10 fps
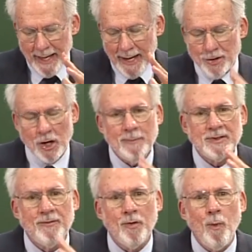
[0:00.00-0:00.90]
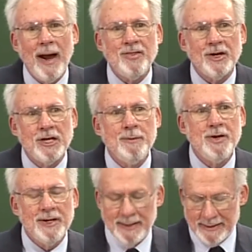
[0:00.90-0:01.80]
in terms of the way the
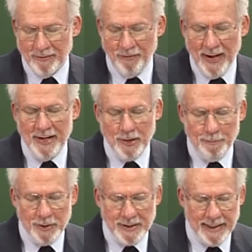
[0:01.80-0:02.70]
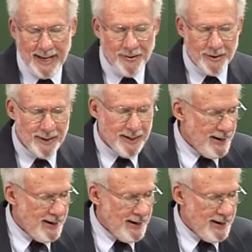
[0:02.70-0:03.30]
communities of faith are put together.